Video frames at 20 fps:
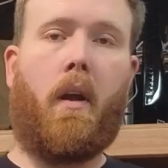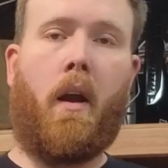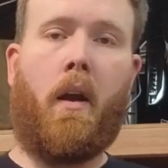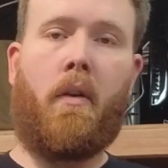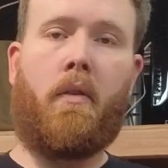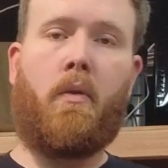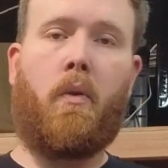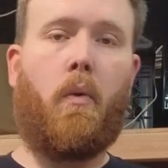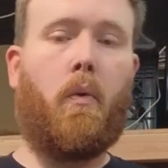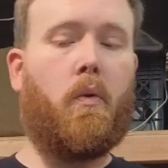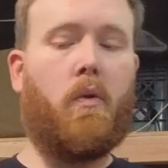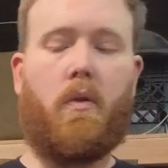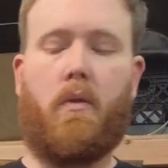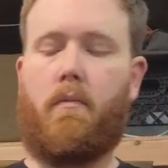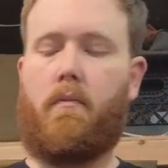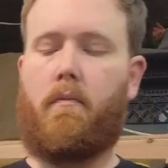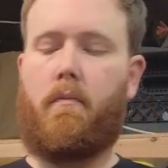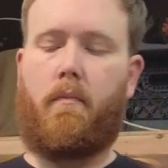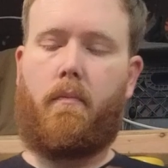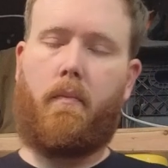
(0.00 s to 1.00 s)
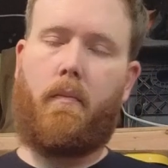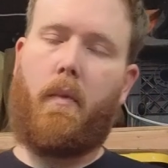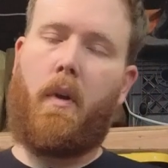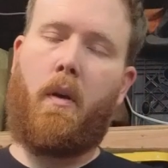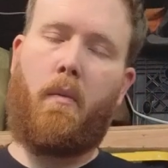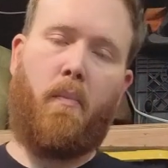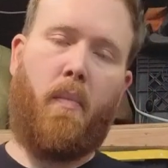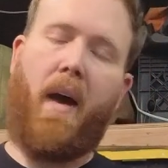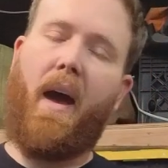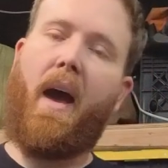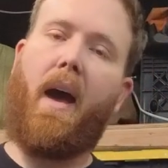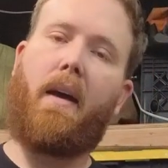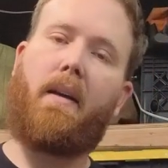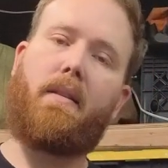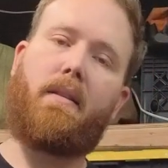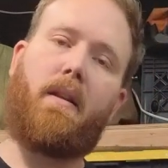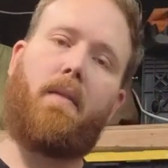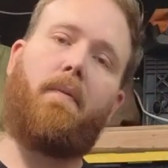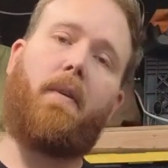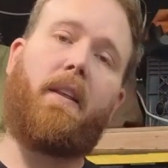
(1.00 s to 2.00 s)
air tools.
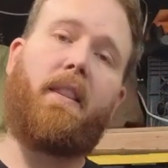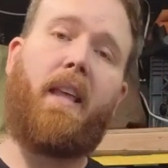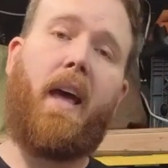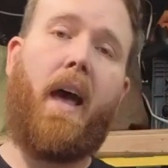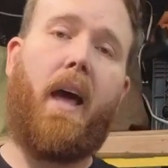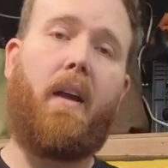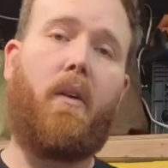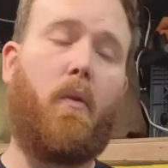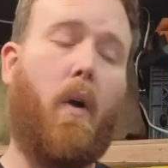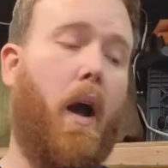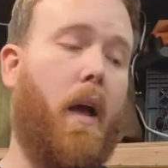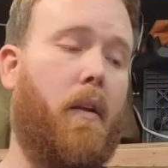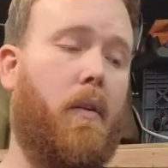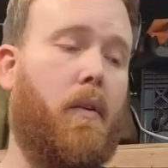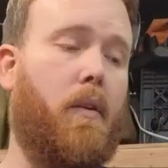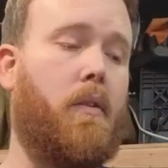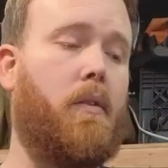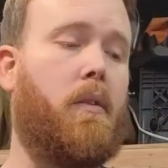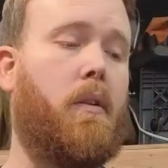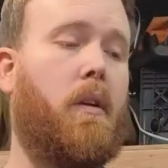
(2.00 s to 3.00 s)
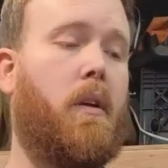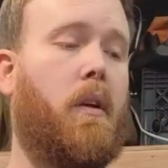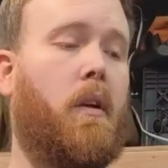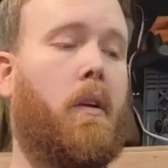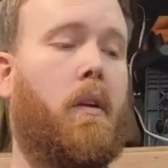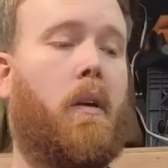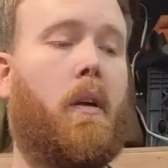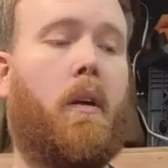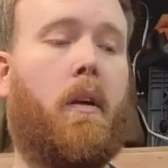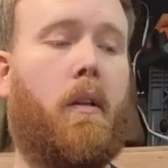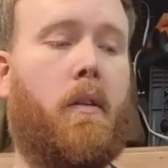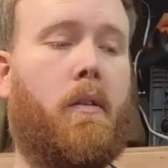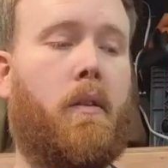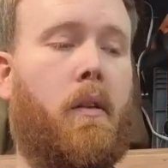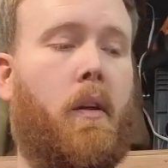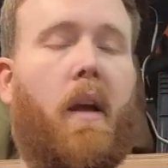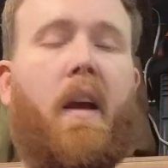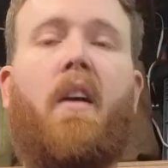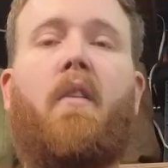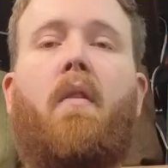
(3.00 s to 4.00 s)
impacts, stuff like that, grinders, uh,
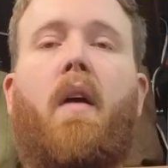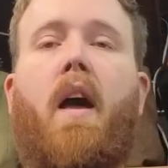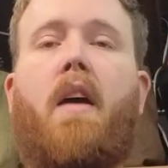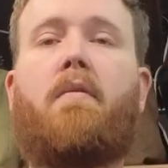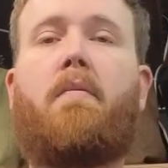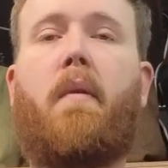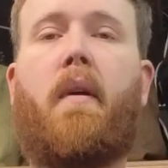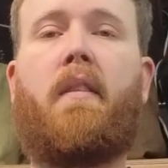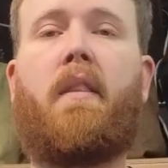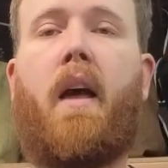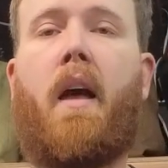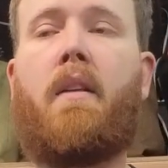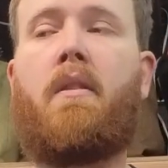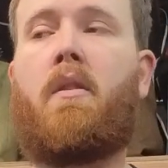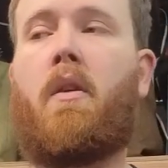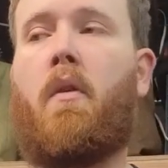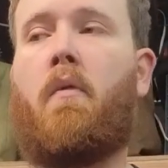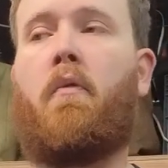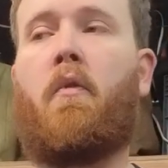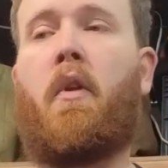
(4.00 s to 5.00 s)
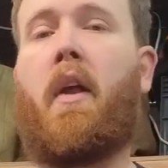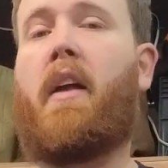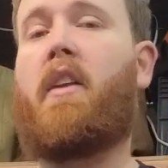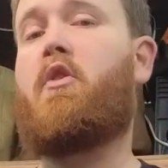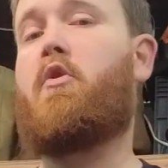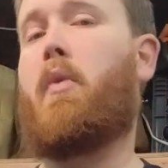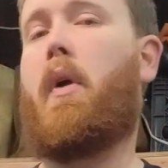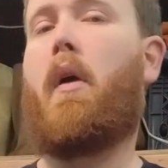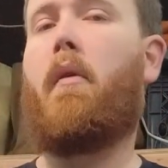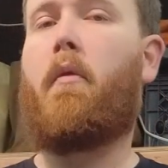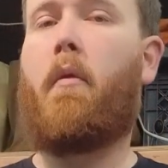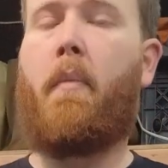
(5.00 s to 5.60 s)
this little air rasp like that. So for like trail